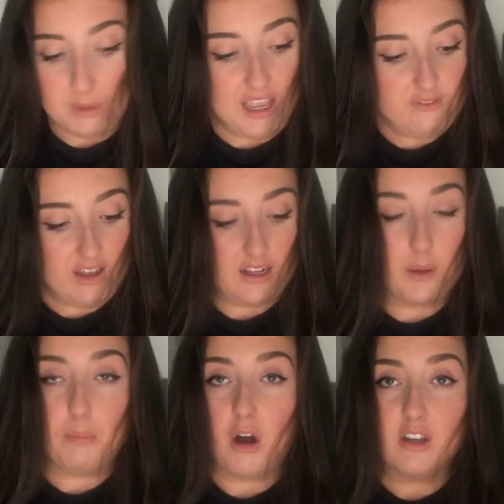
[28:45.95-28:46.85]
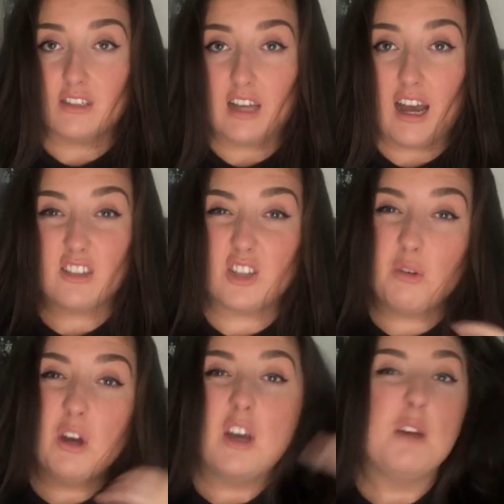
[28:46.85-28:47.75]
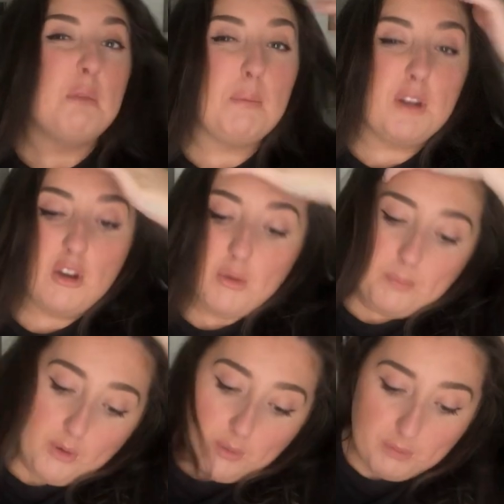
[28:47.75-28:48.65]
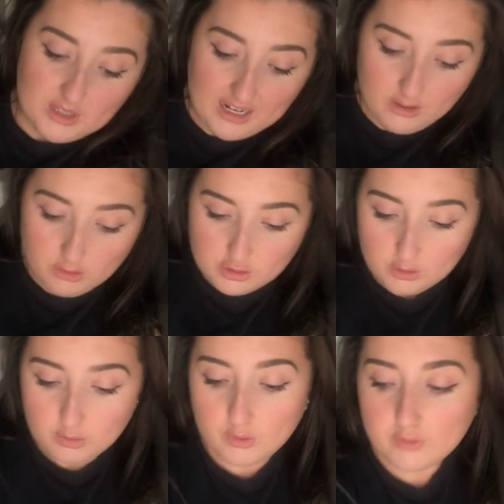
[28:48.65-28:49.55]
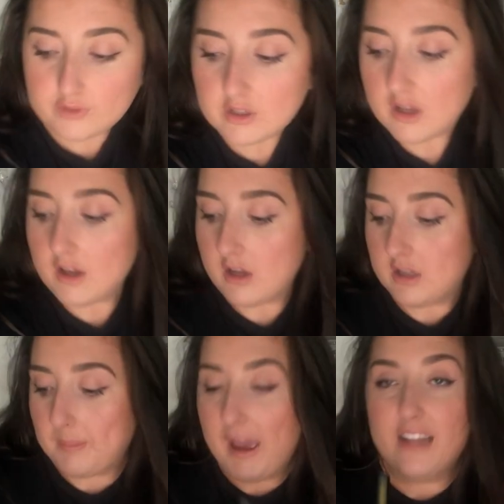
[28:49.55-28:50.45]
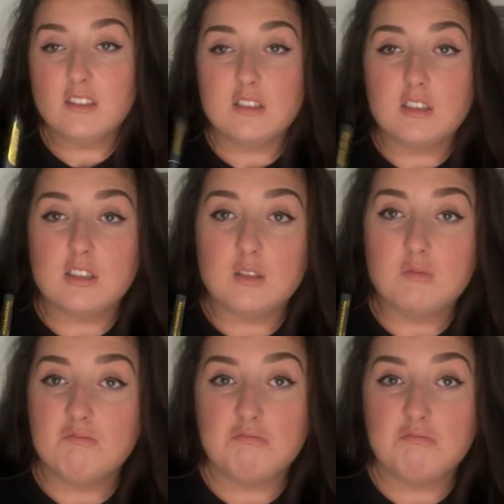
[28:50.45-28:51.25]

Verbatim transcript: Perfect little pocket size. So maybe the notebook. But then I also loved the pens.